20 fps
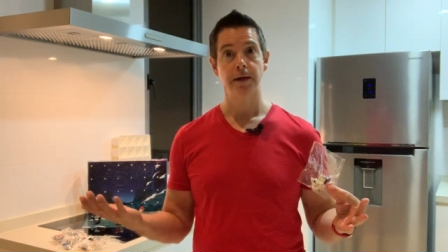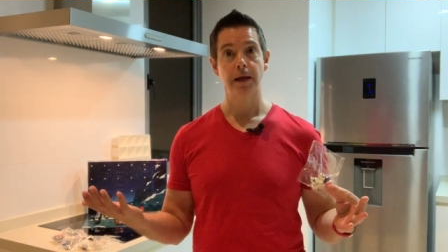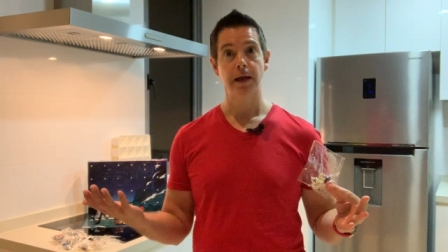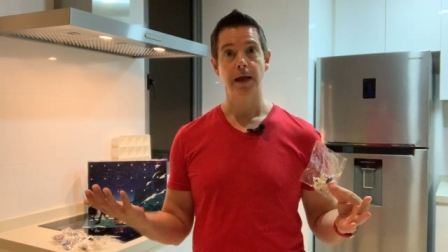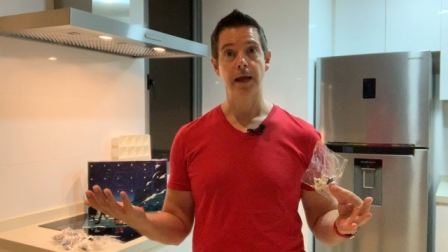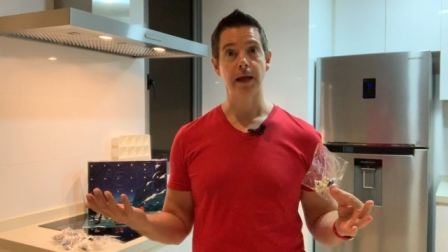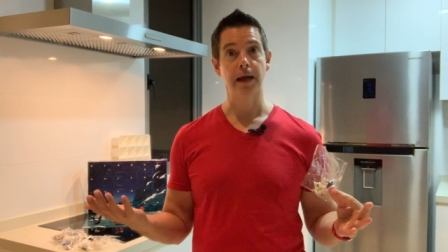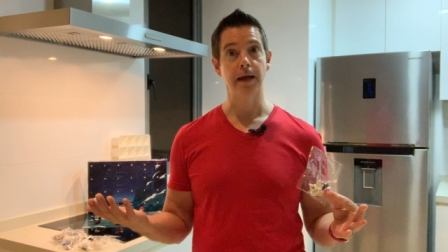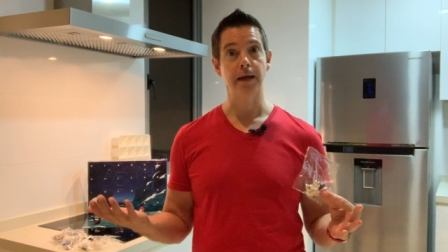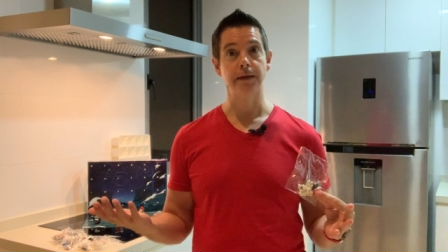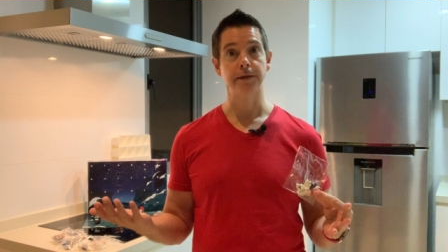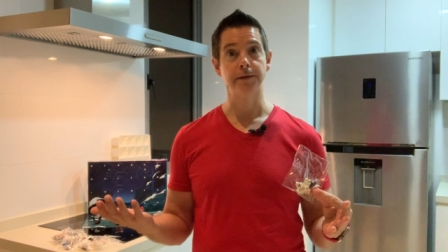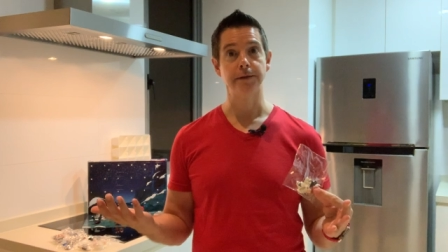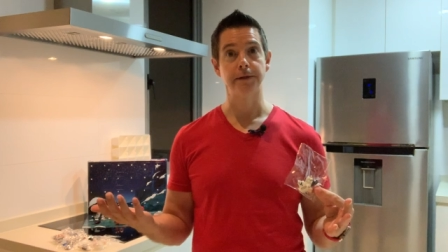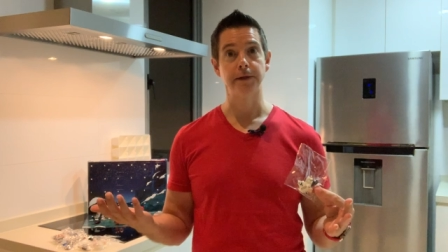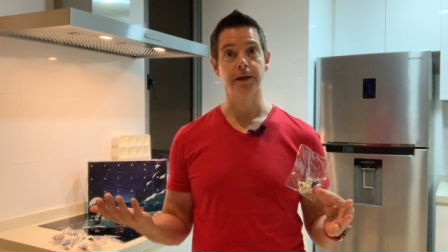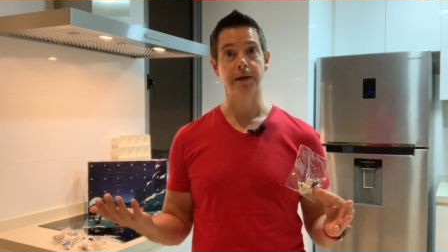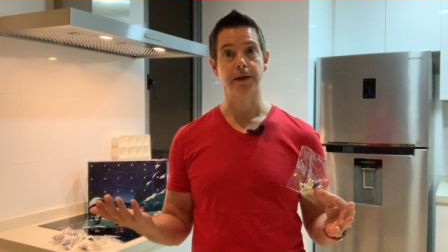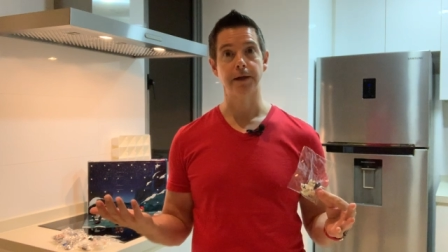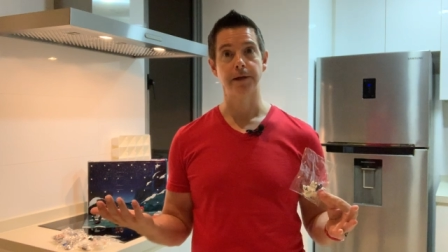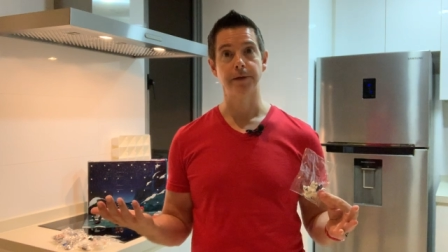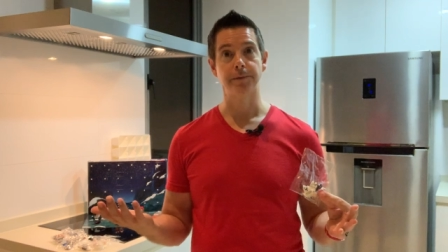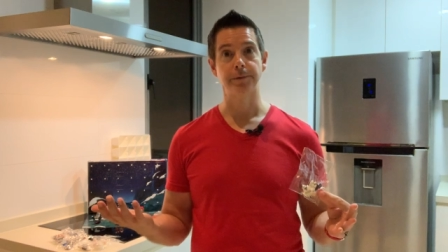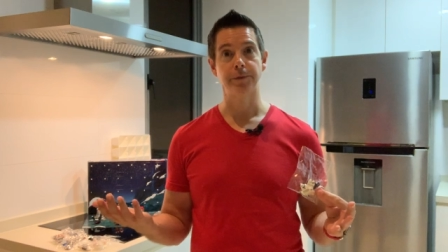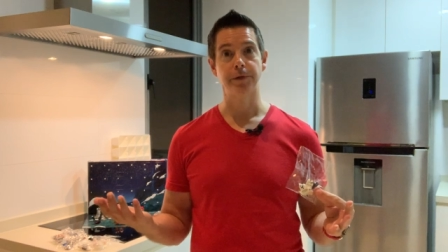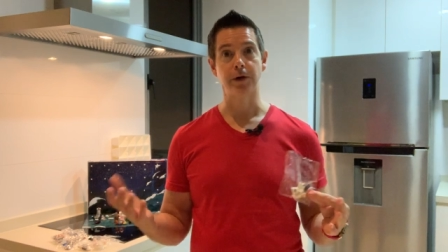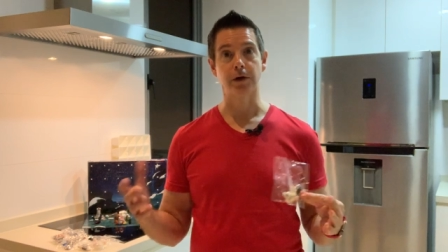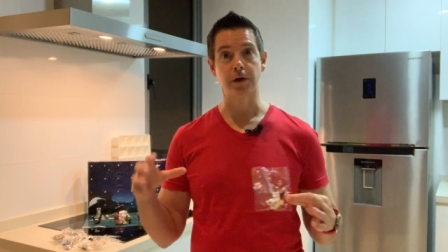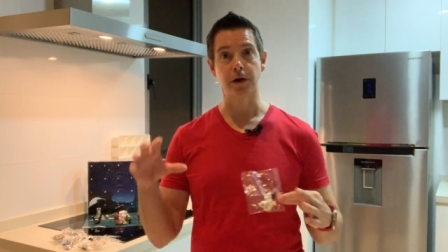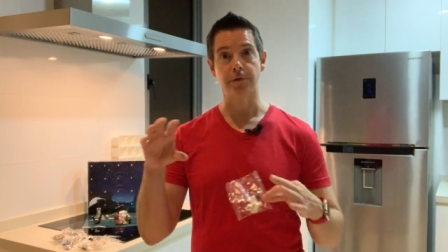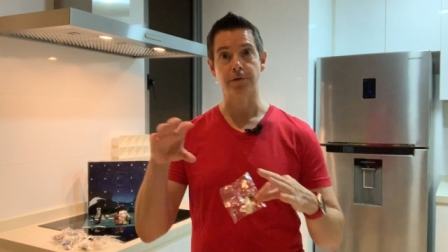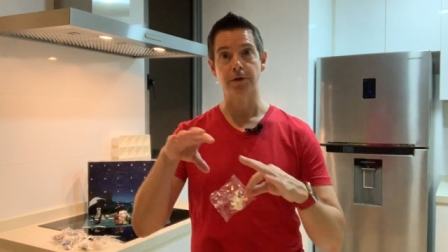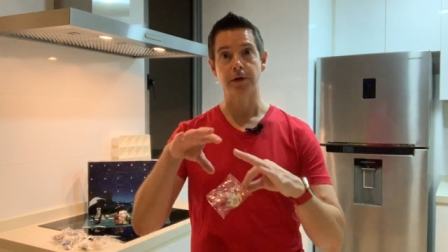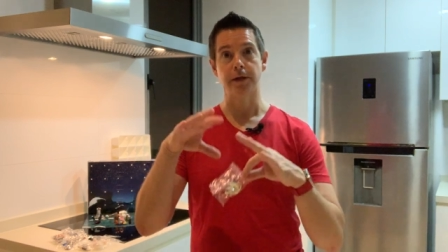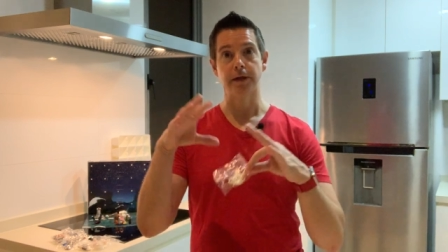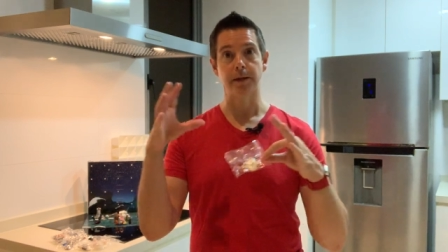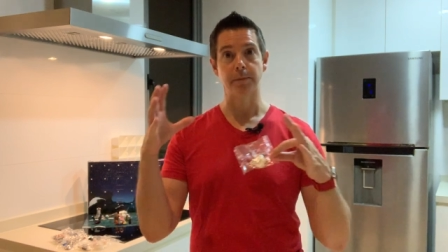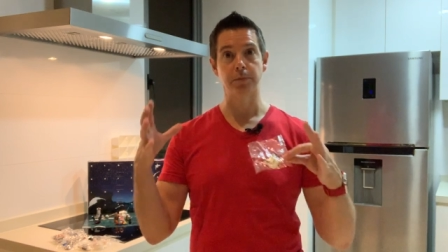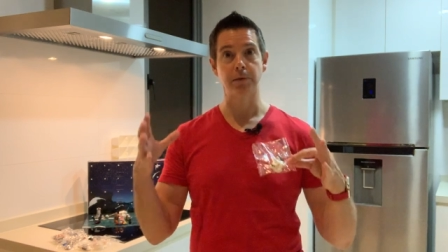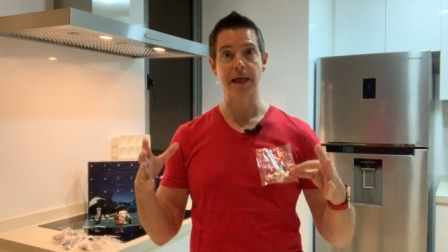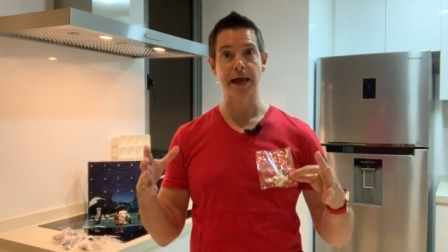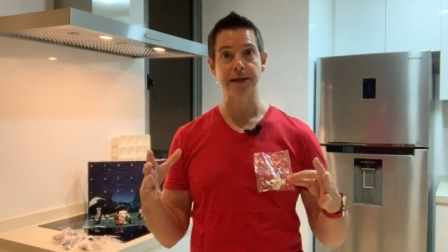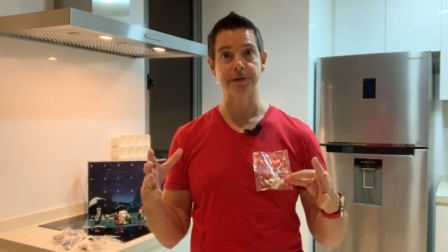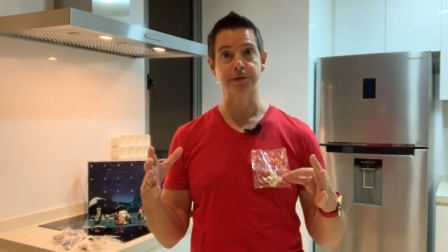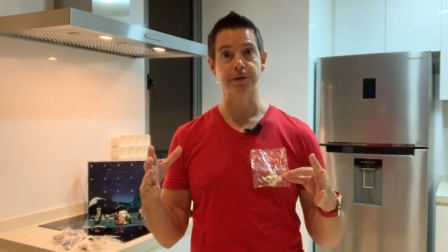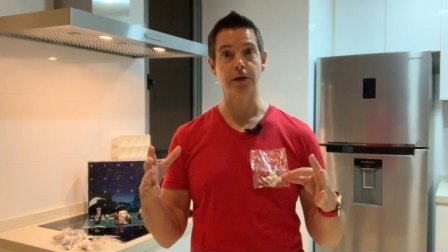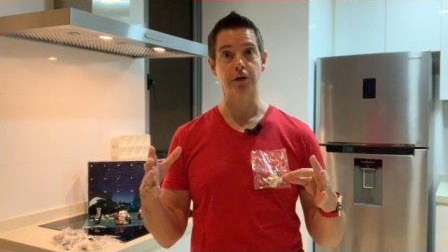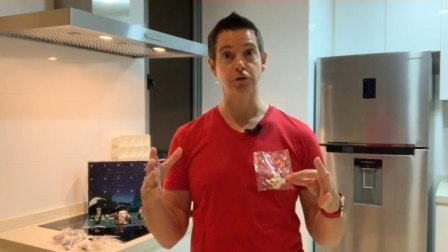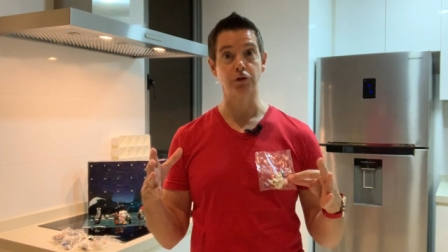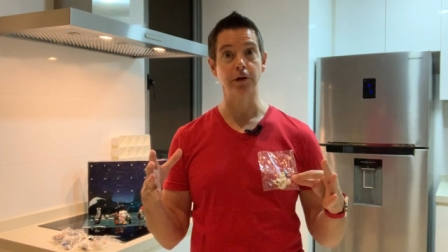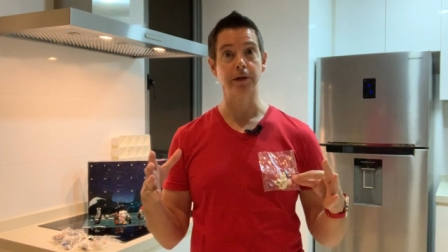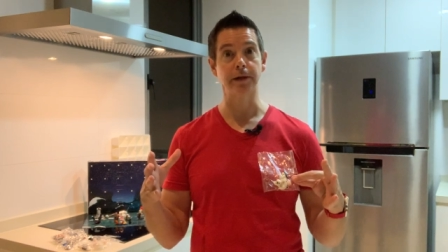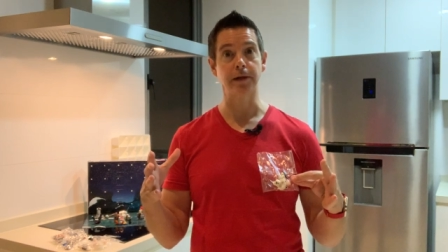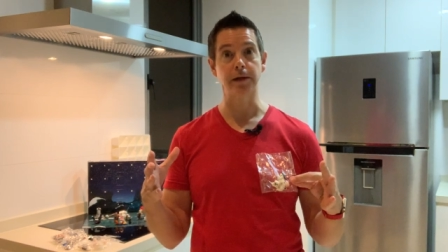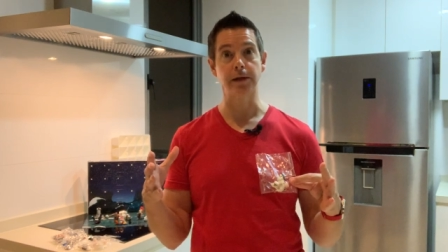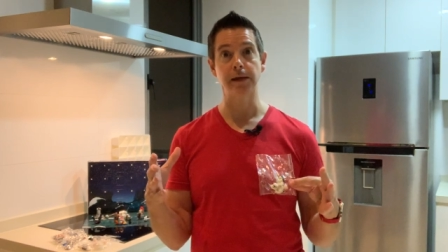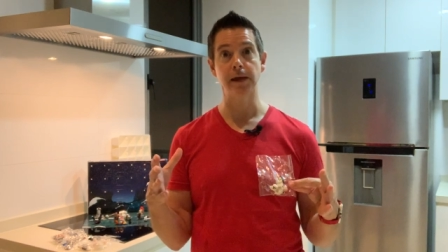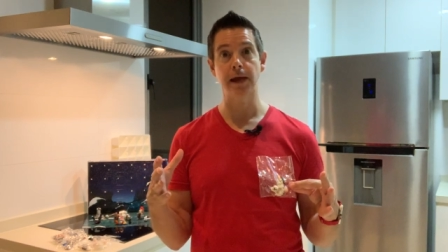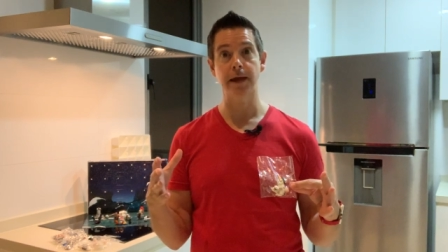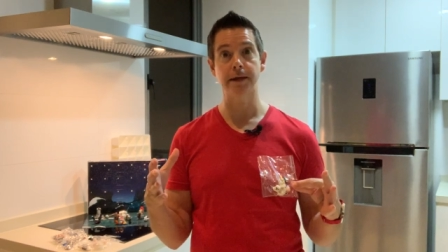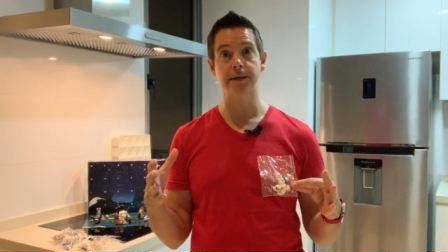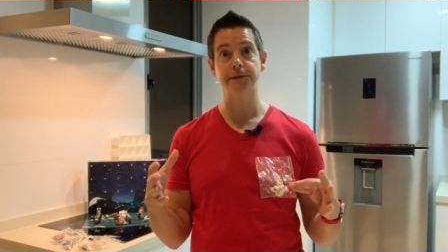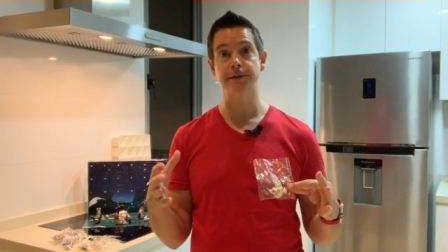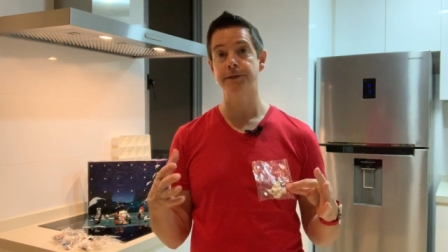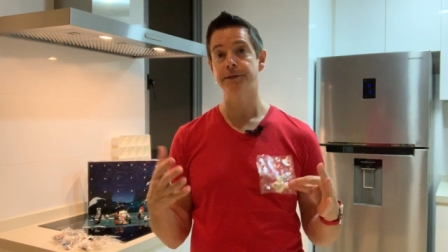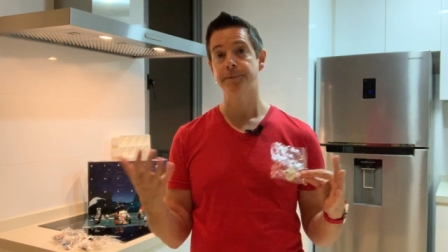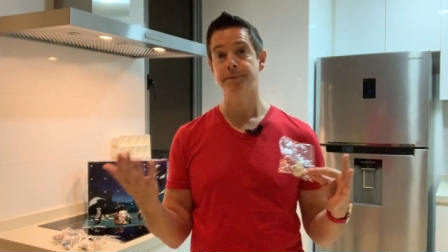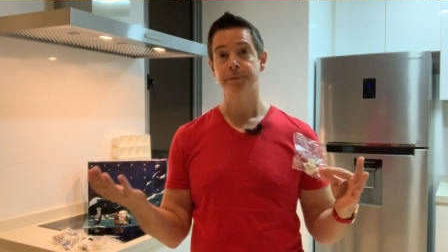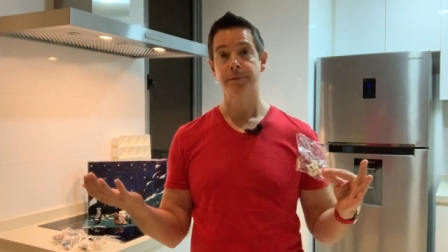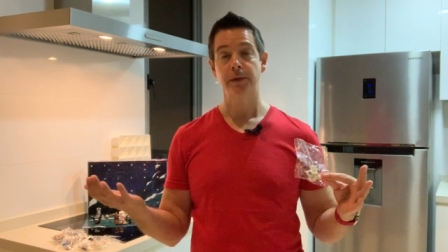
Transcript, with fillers: and uh, they're covered in a plastic acrylic case,